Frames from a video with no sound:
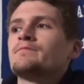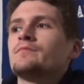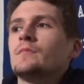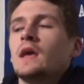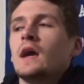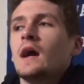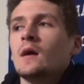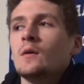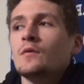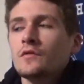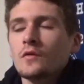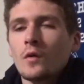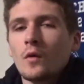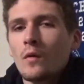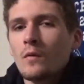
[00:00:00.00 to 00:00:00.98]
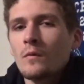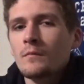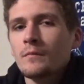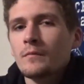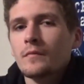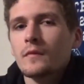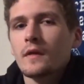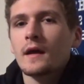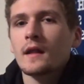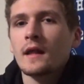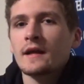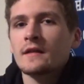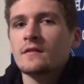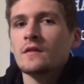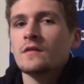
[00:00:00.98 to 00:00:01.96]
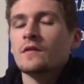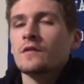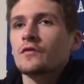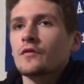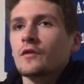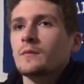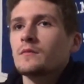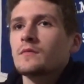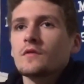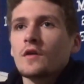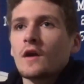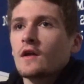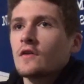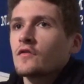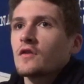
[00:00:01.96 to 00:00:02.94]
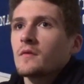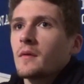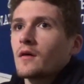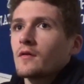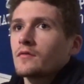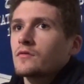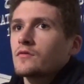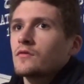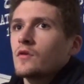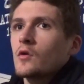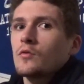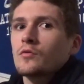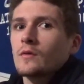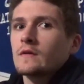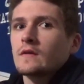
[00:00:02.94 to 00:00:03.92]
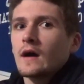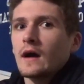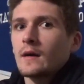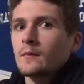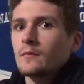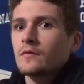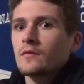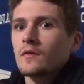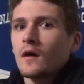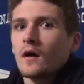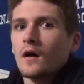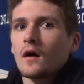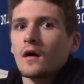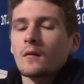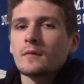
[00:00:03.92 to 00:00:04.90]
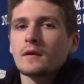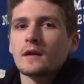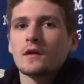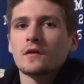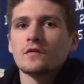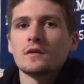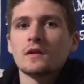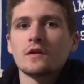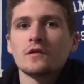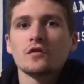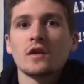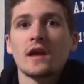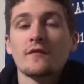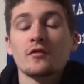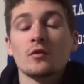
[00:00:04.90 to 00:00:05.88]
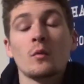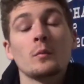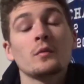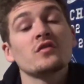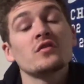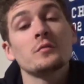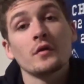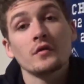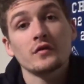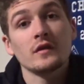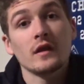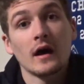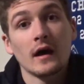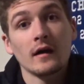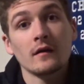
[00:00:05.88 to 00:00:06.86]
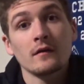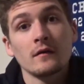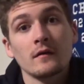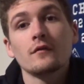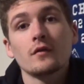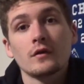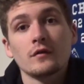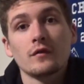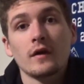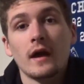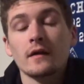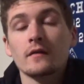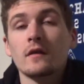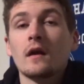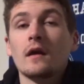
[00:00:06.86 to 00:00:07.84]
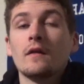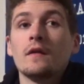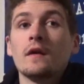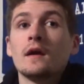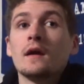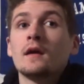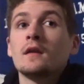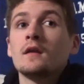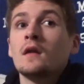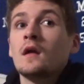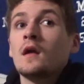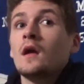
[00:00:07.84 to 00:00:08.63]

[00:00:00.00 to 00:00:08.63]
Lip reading: yeah, it was cool. I liked it. The script changed about 2-3 times, because initially everyone was supposed to die. Fun fact. And then